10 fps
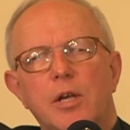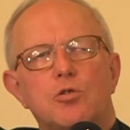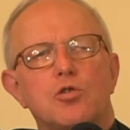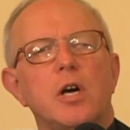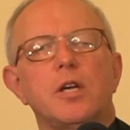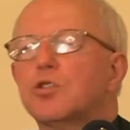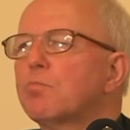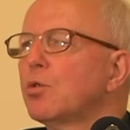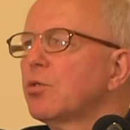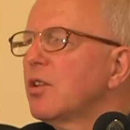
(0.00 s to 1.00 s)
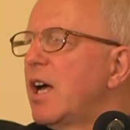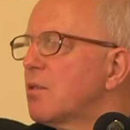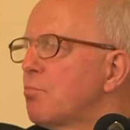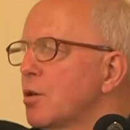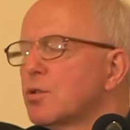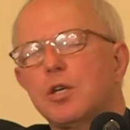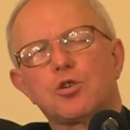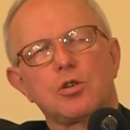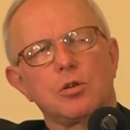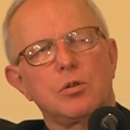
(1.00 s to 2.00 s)
then trying to put that
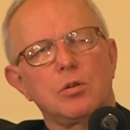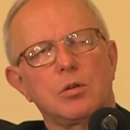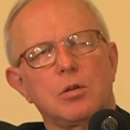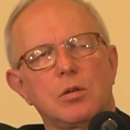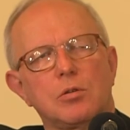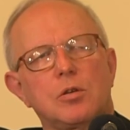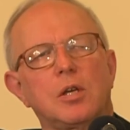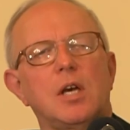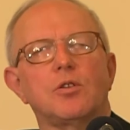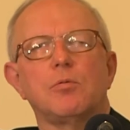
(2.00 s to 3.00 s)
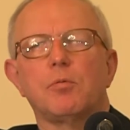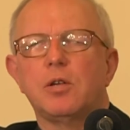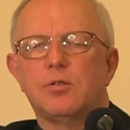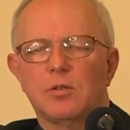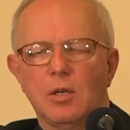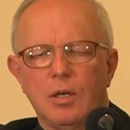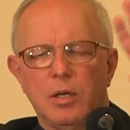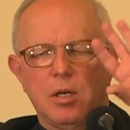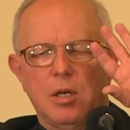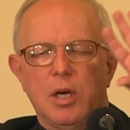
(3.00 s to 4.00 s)
position together with
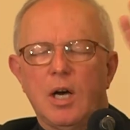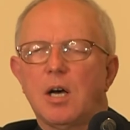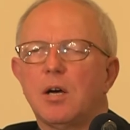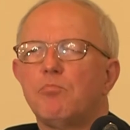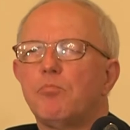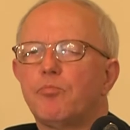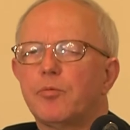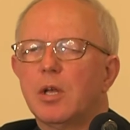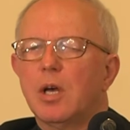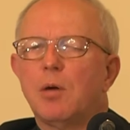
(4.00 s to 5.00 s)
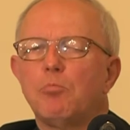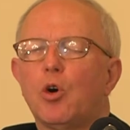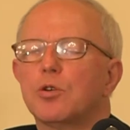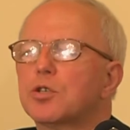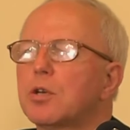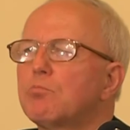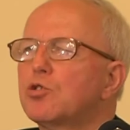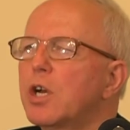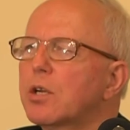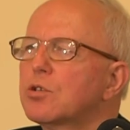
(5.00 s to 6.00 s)
a more
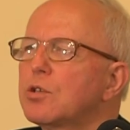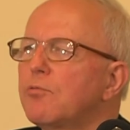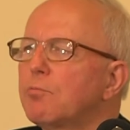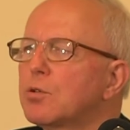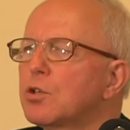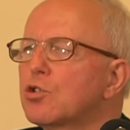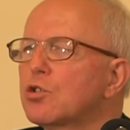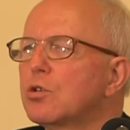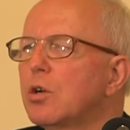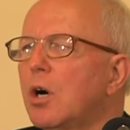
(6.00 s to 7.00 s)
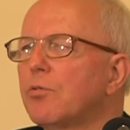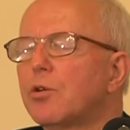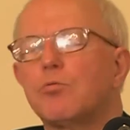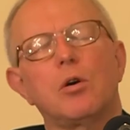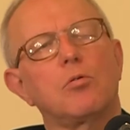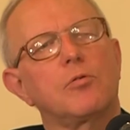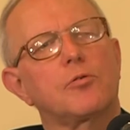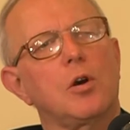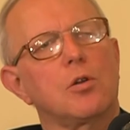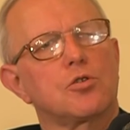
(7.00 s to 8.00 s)
subjective position on the role
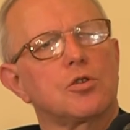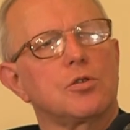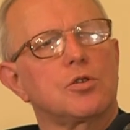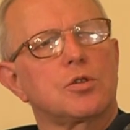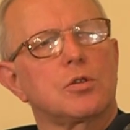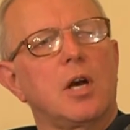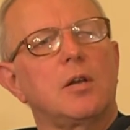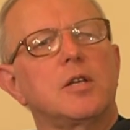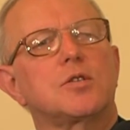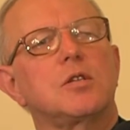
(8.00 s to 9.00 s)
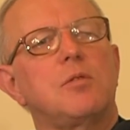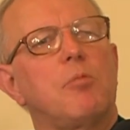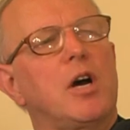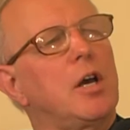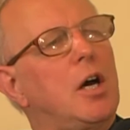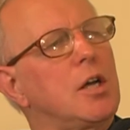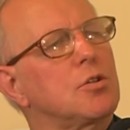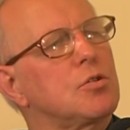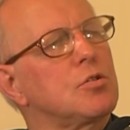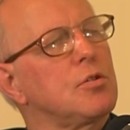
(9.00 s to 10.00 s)
of conscience, I listen in my
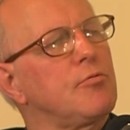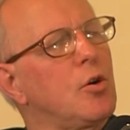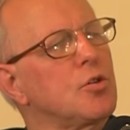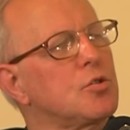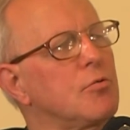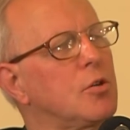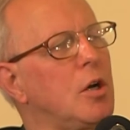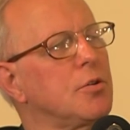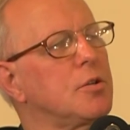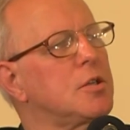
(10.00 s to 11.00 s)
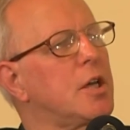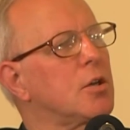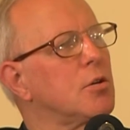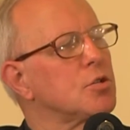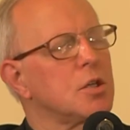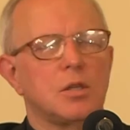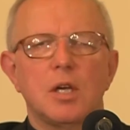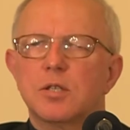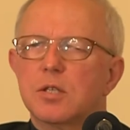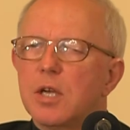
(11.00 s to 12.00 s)
heart to the voice of God that echoes
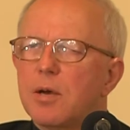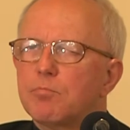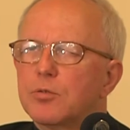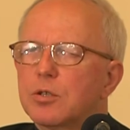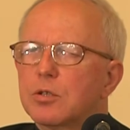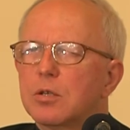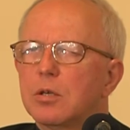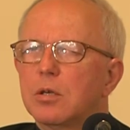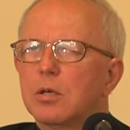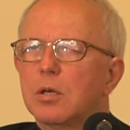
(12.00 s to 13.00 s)
in its depths,